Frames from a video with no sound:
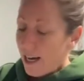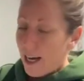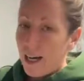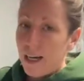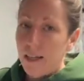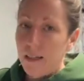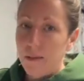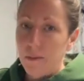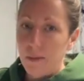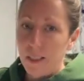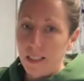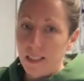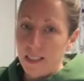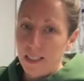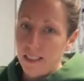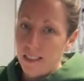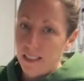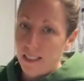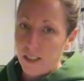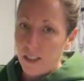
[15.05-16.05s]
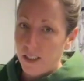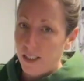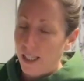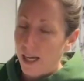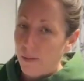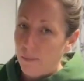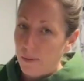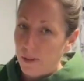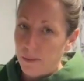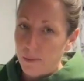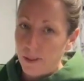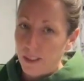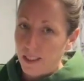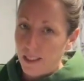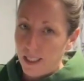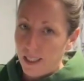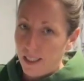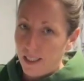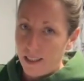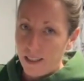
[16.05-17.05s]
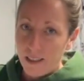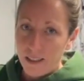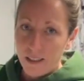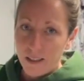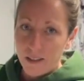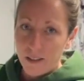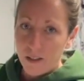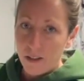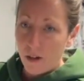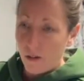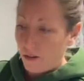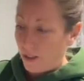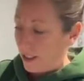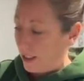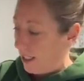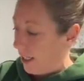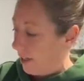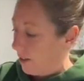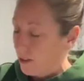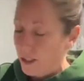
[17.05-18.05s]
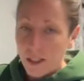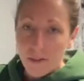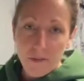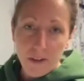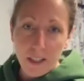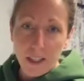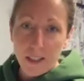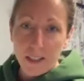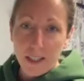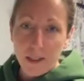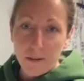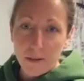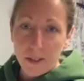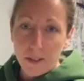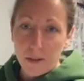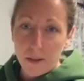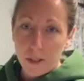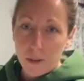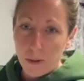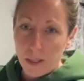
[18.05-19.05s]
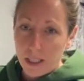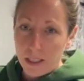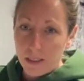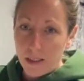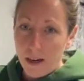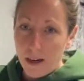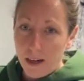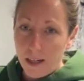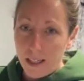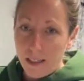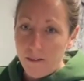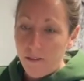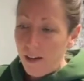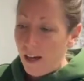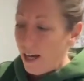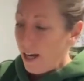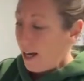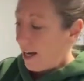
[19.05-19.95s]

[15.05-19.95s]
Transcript: And since I just happen to be standing here alone in the house, I figured I would do a quick live